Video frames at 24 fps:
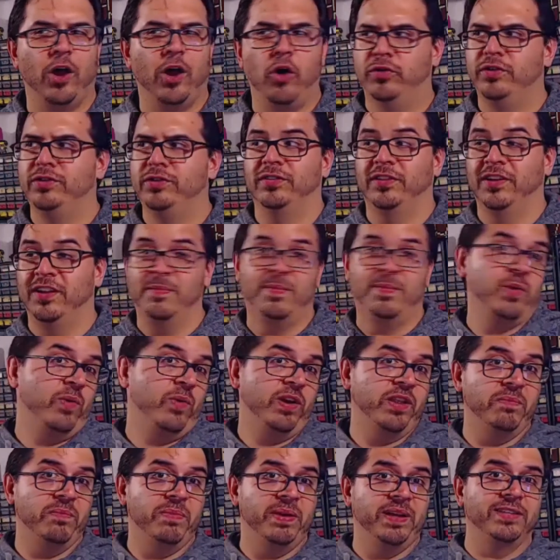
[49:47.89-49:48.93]
oh, these are going to be one
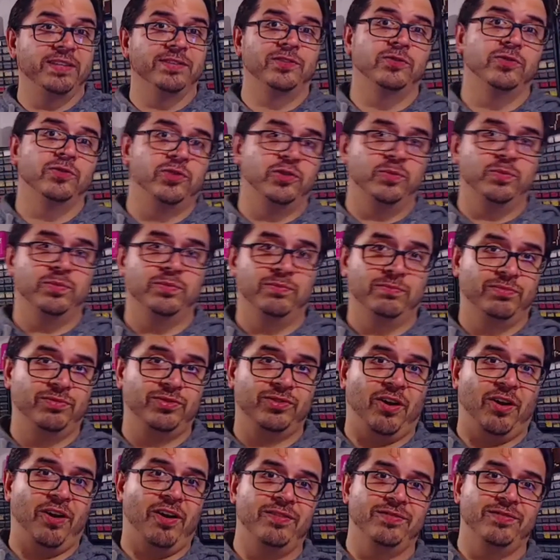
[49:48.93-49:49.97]
of the biggest YouTube
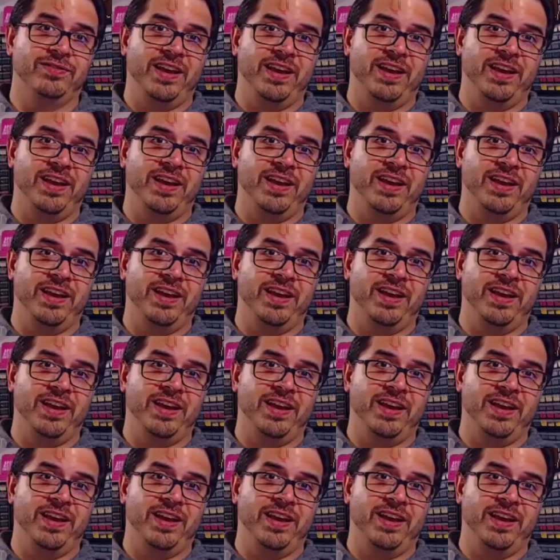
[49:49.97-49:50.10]
stars.